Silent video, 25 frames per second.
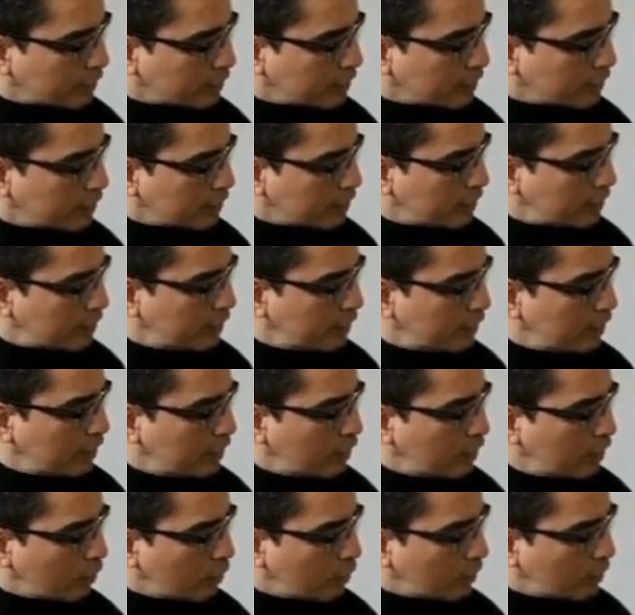The 3rd
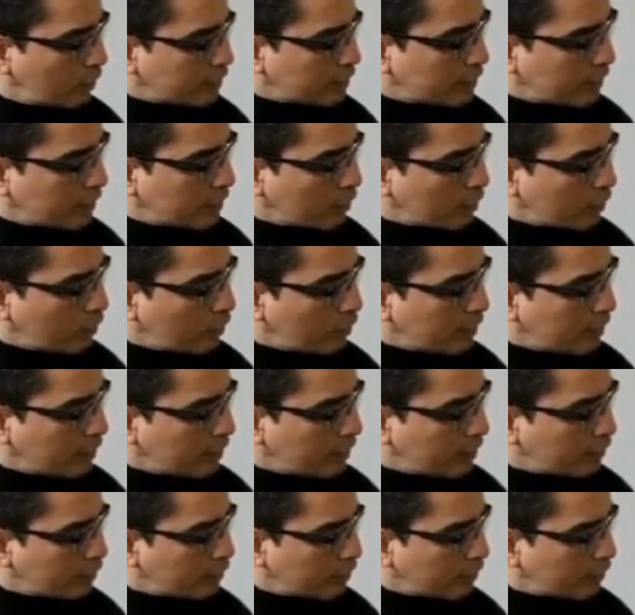string,
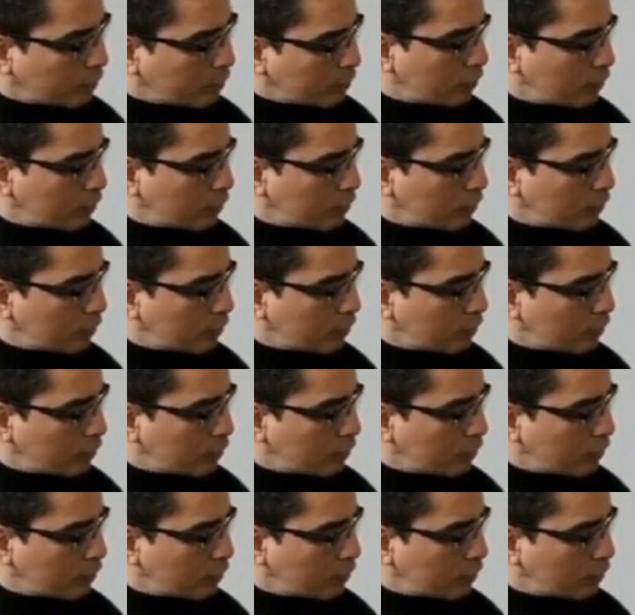3rd fret,